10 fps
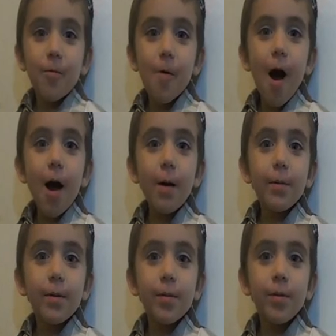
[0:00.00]

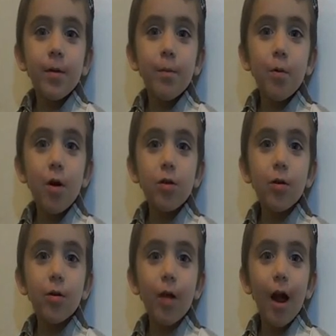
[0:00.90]
Why? The
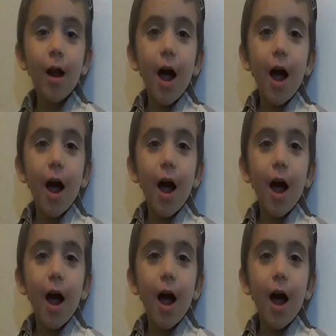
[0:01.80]
brothers are